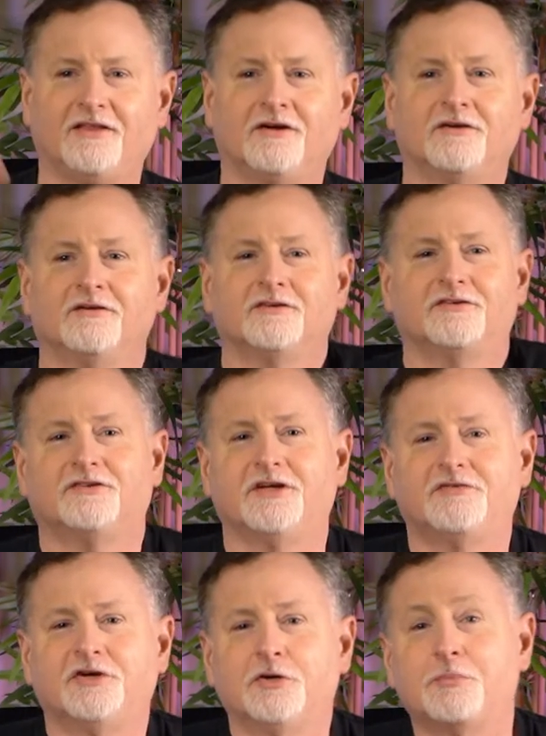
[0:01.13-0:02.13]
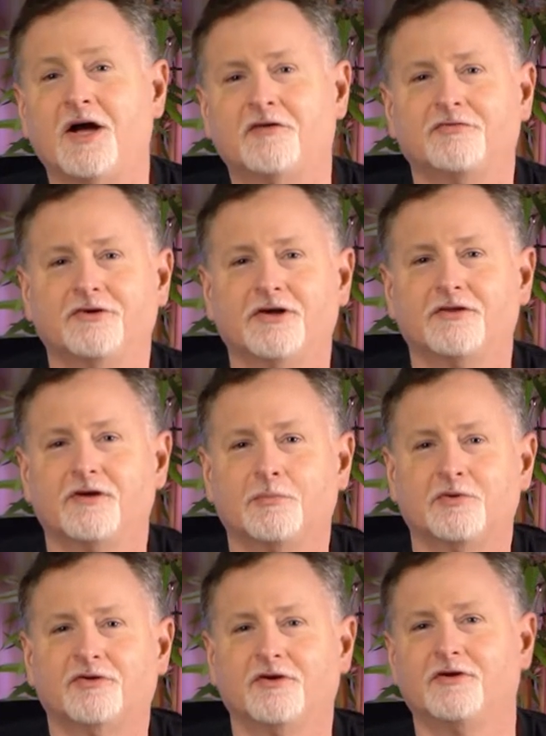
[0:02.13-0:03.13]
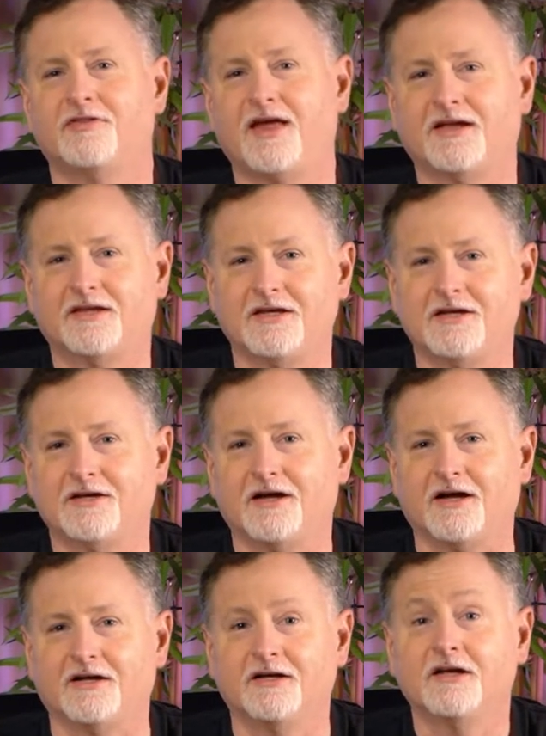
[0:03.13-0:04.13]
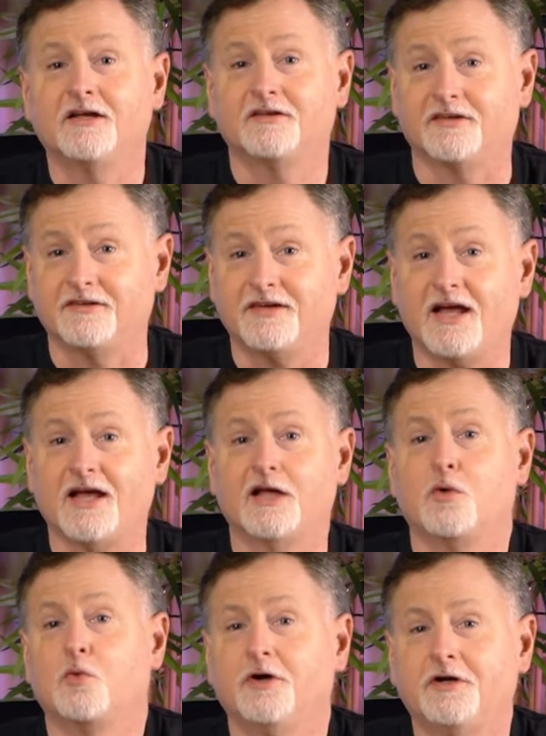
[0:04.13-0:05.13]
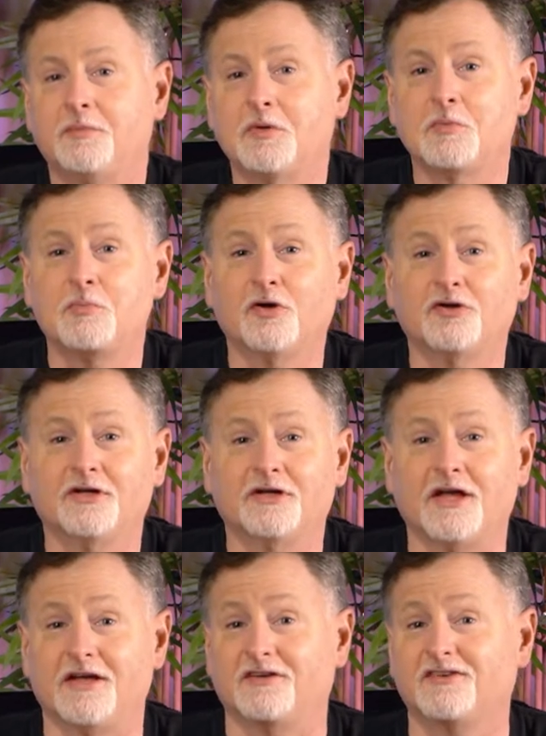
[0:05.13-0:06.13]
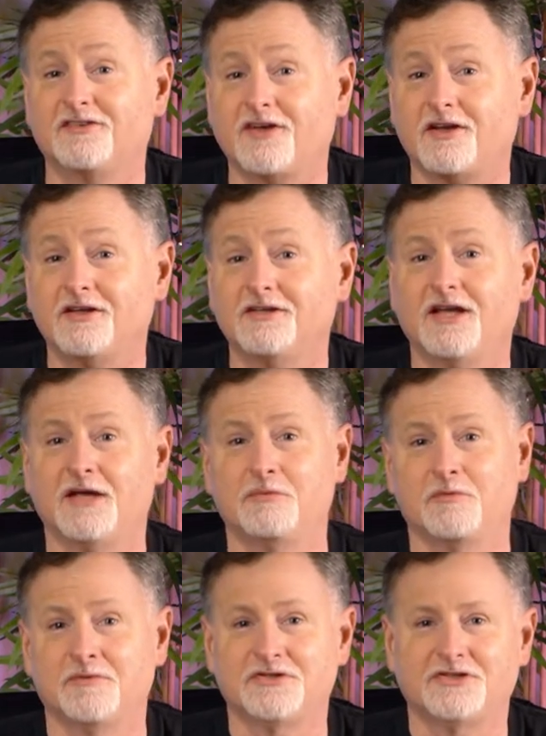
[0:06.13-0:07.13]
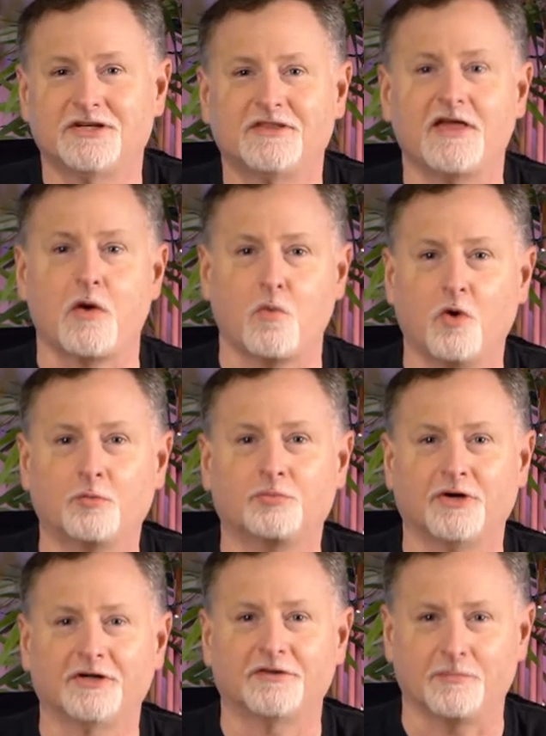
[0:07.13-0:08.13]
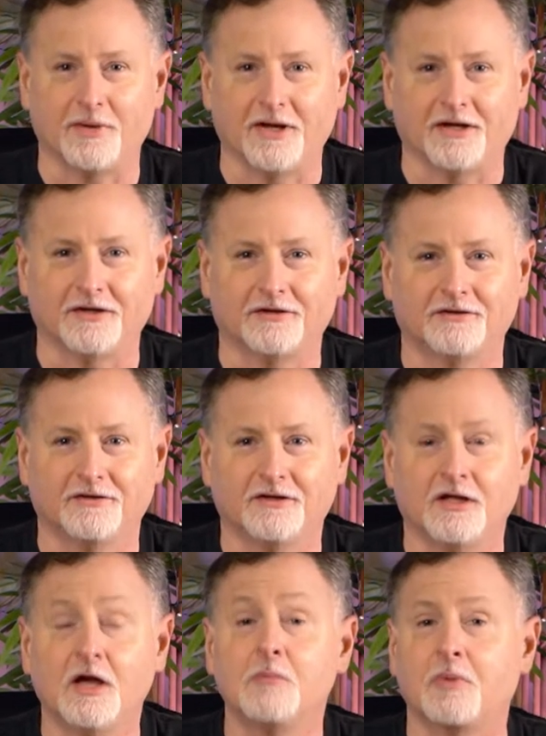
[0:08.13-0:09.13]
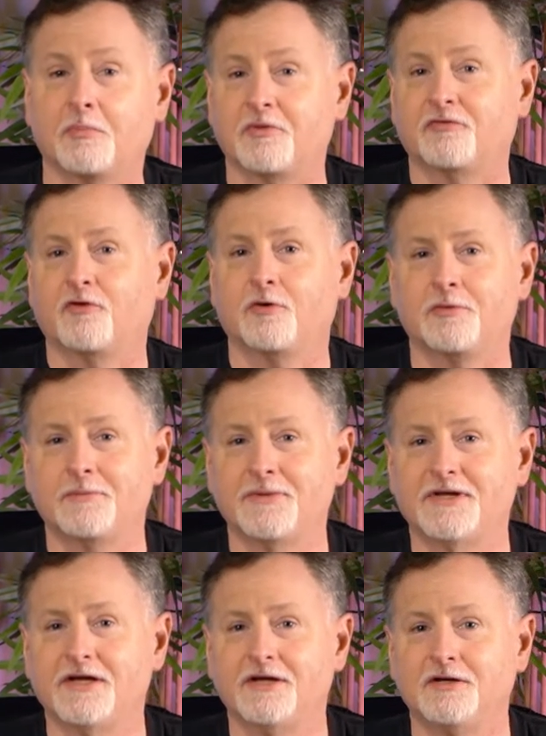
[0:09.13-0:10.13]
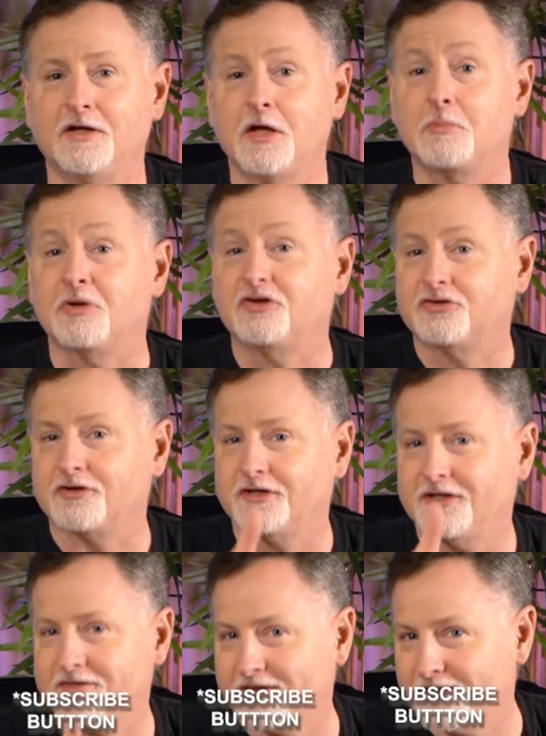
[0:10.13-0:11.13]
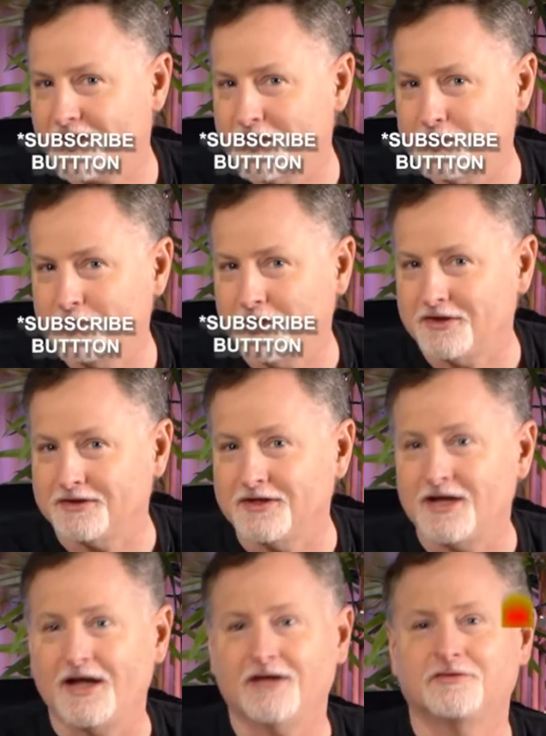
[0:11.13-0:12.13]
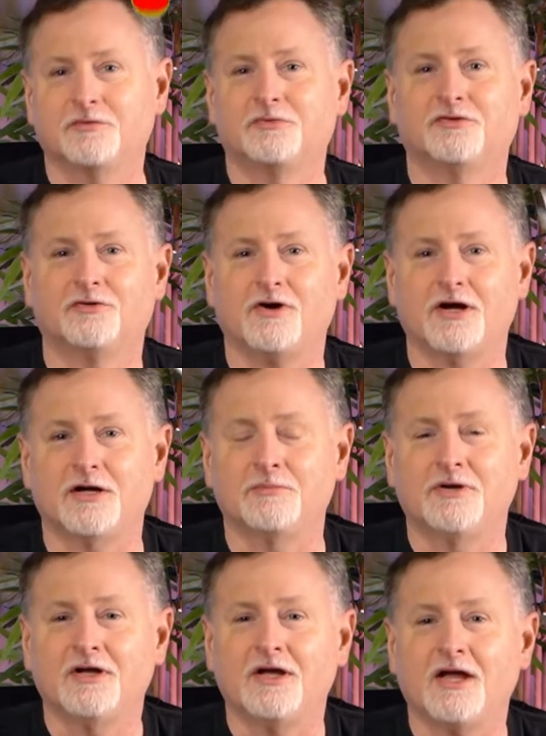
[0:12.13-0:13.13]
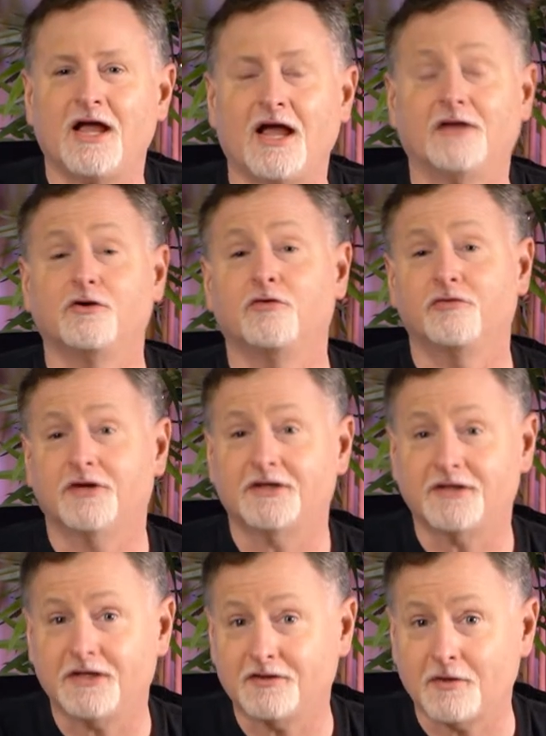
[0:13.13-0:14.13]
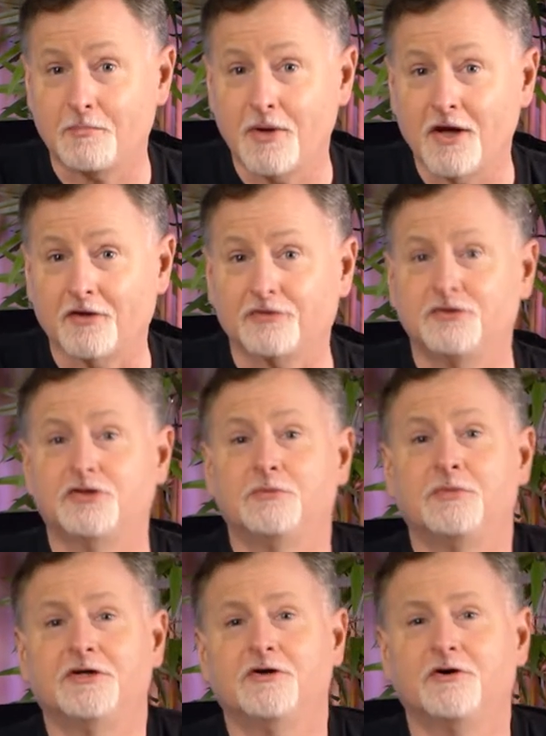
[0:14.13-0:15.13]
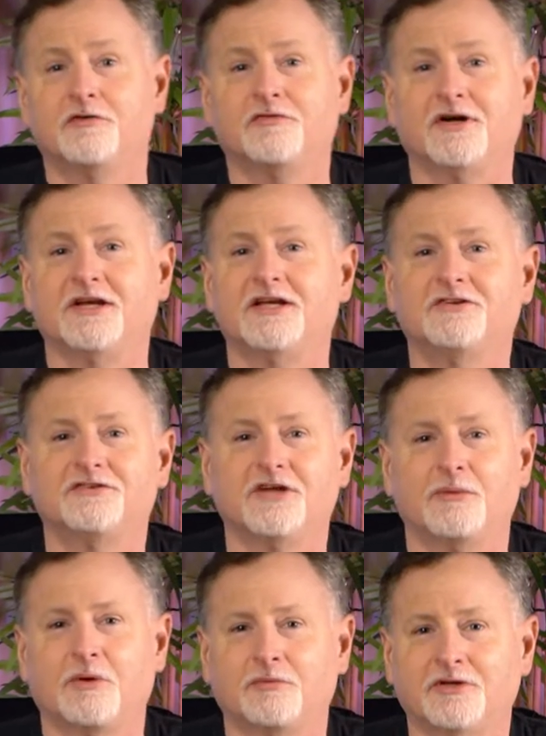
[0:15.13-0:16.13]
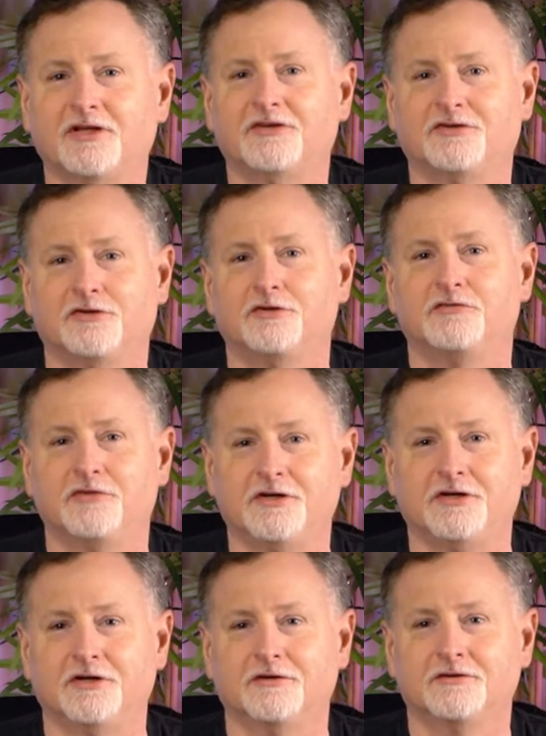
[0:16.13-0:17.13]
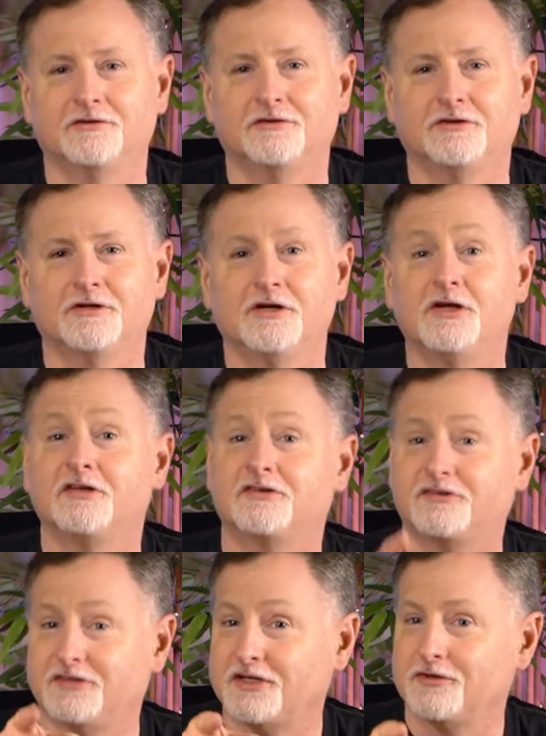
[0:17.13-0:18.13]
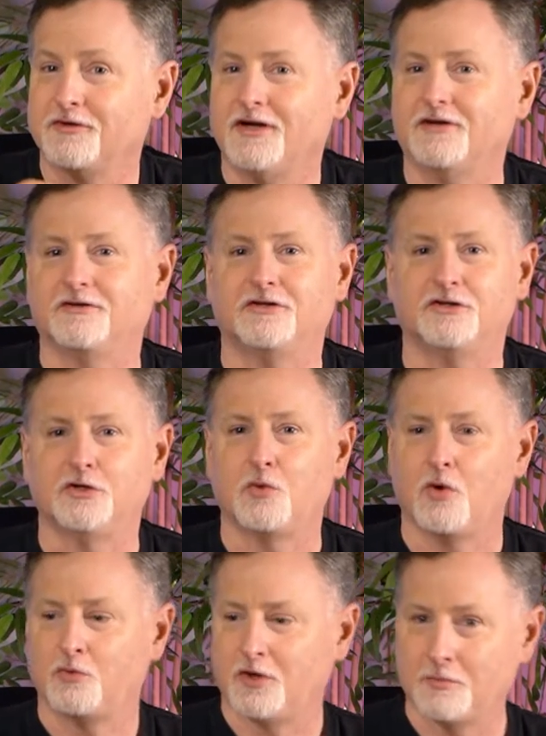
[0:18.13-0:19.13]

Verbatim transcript: there, Steve here, back for another episode of That Geek Guy. Today, we're going to be building a solid gaming machine that won't break the bank. But before we begin, be sure to hit the like button and subscribe, and don't forget to hit the bell so you can be notified each time I release a new video. Stick around, you won't want to